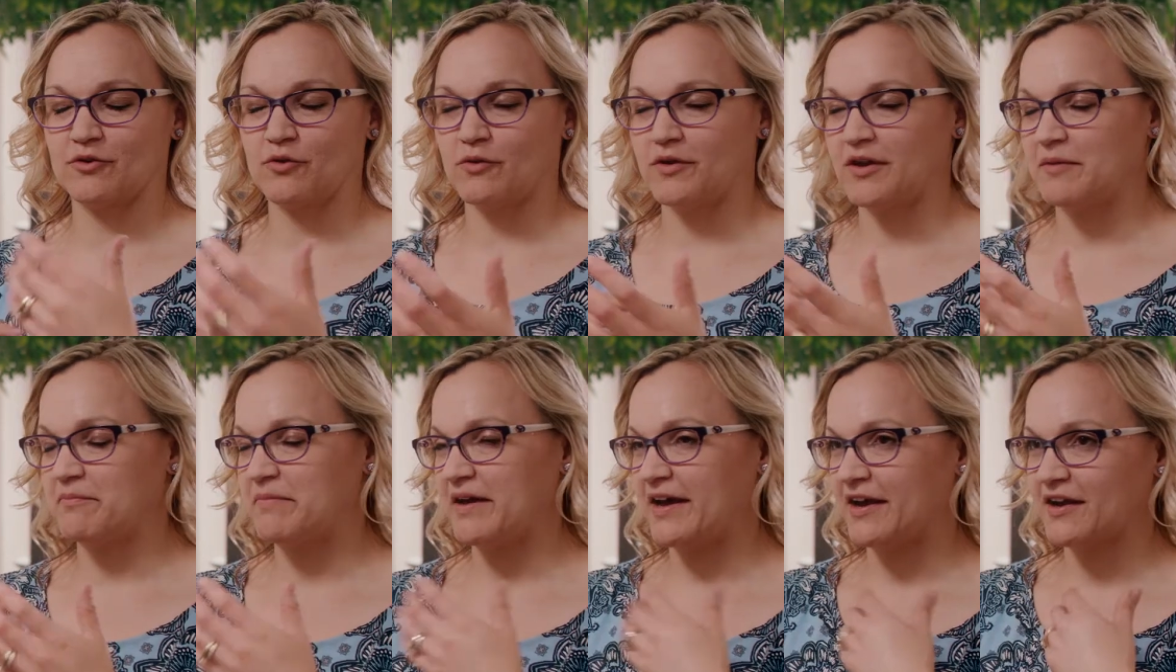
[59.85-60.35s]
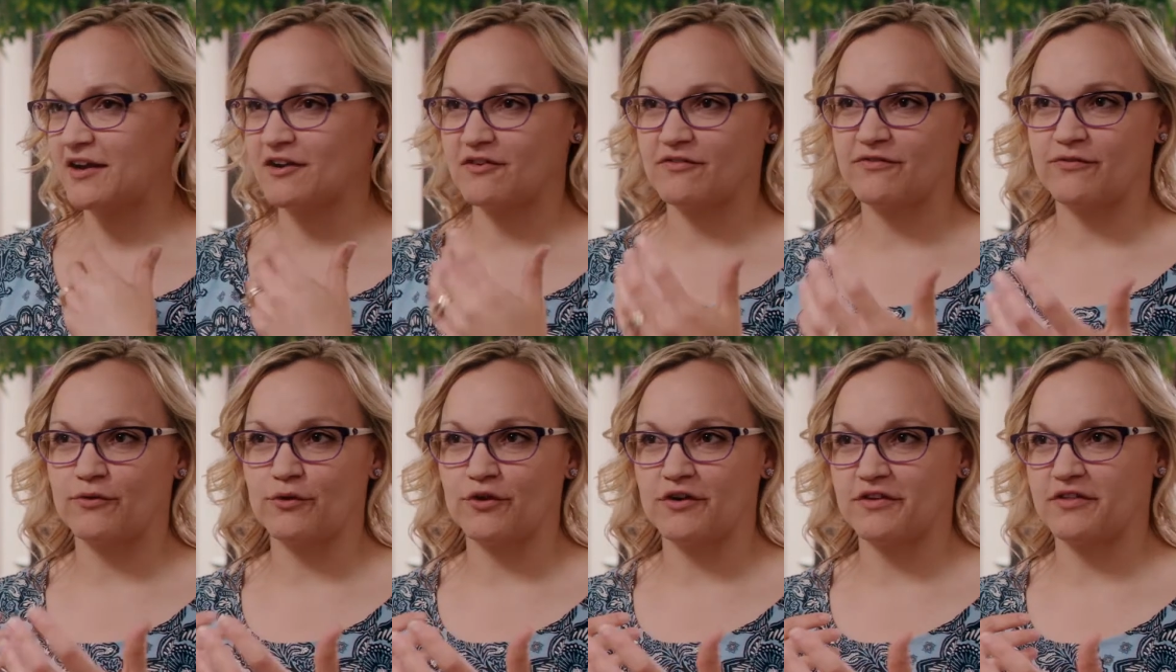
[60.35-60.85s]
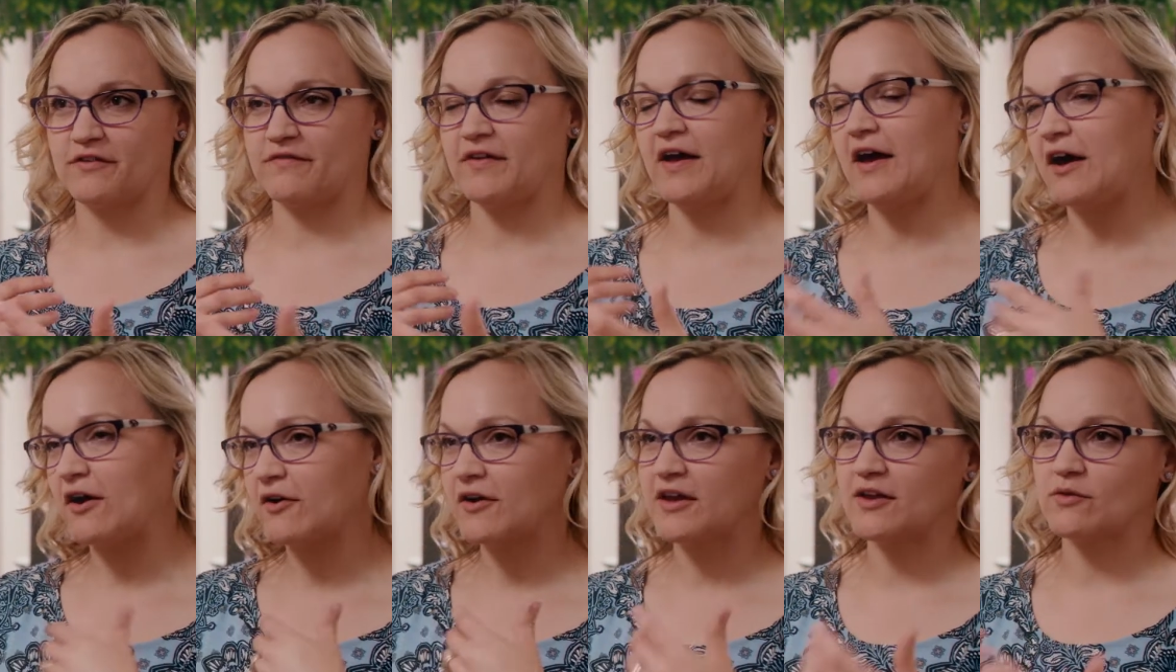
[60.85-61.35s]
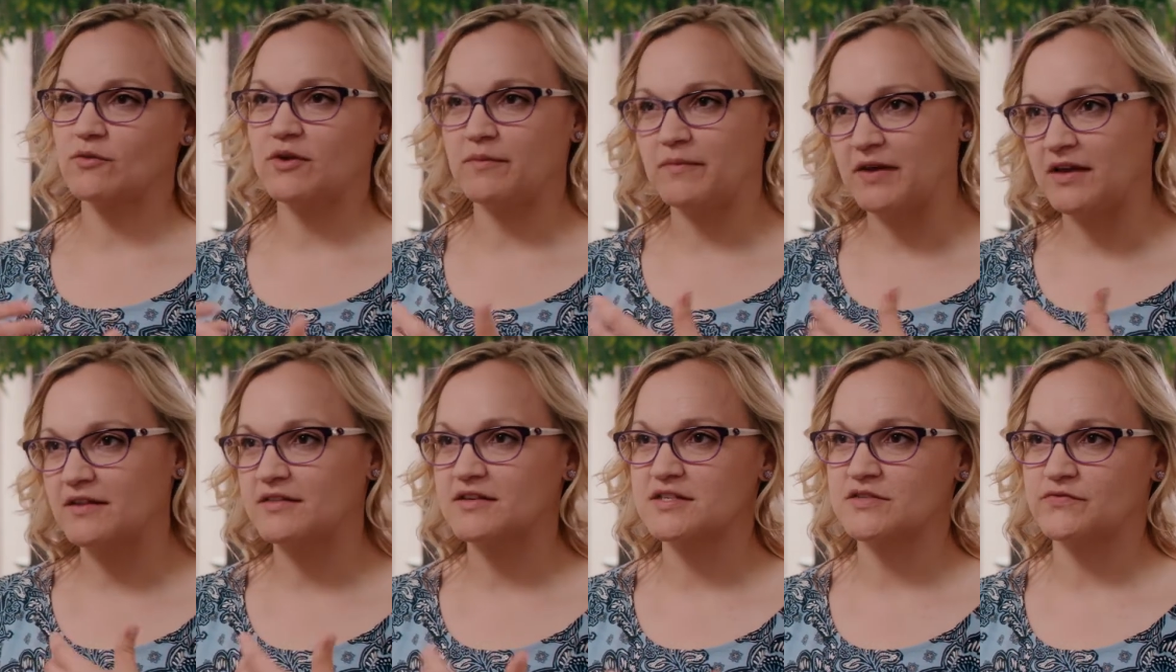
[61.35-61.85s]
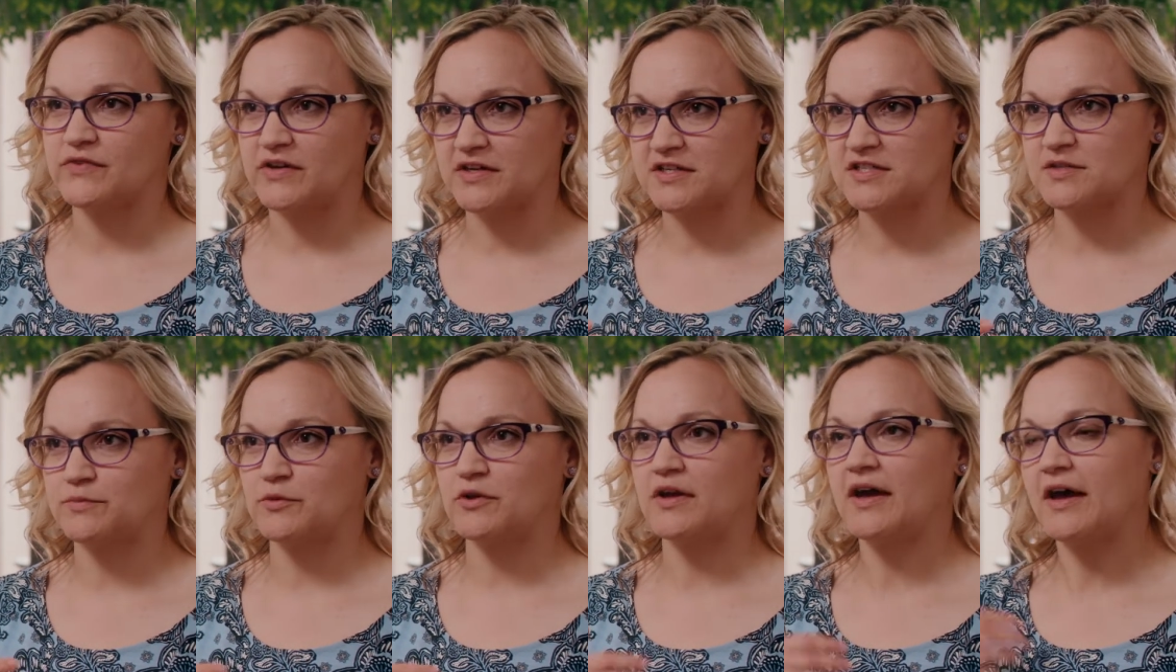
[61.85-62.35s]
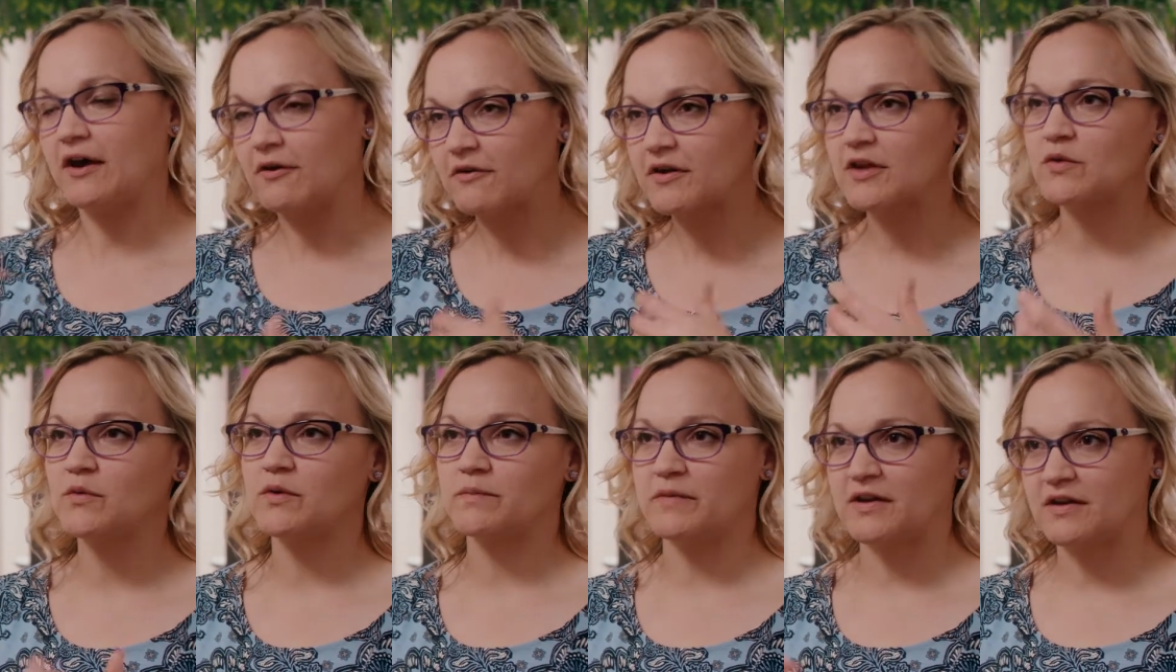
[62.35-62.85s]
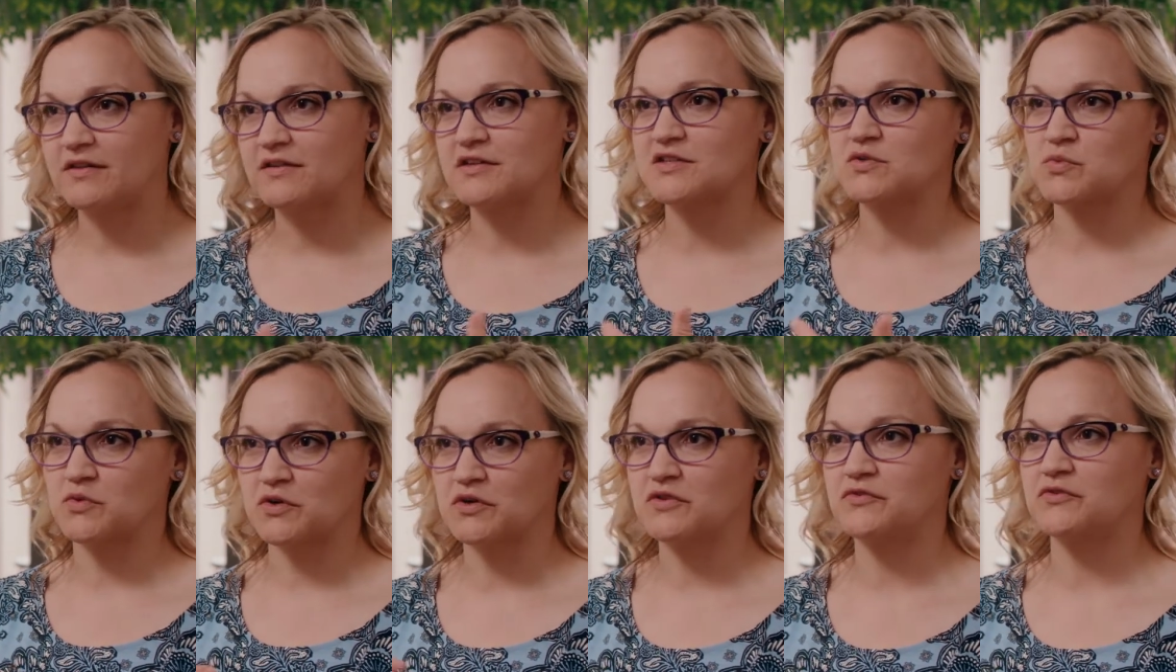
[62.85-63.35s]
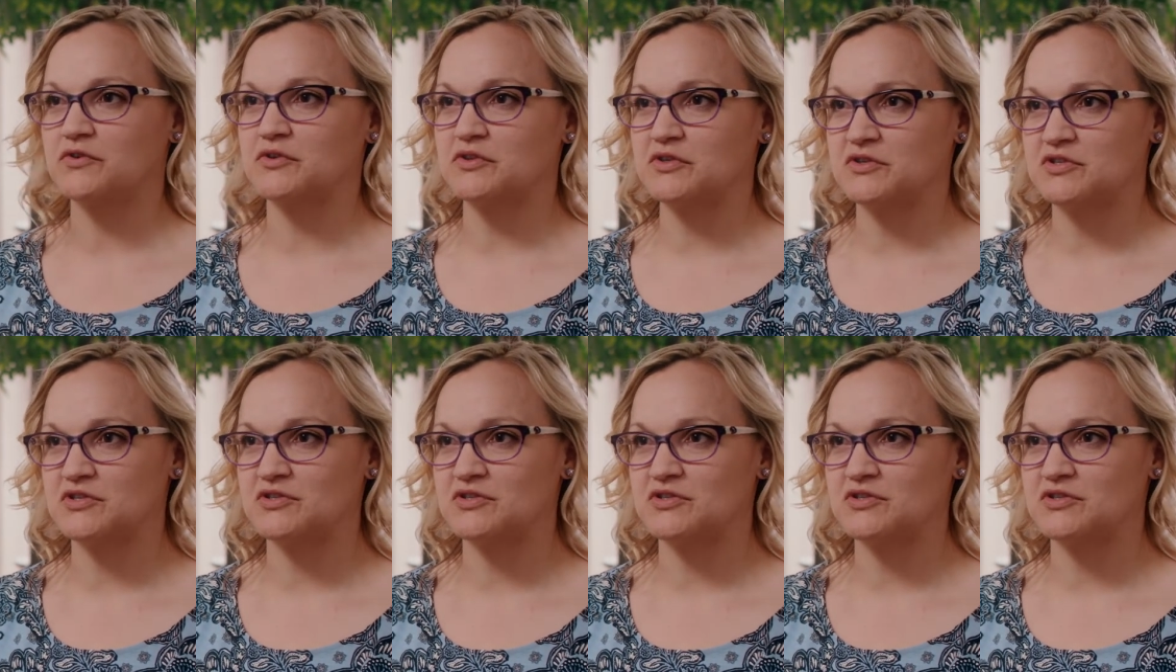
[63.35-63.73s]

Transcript: going back and forth of how can we make this flexible? How can we make this work for the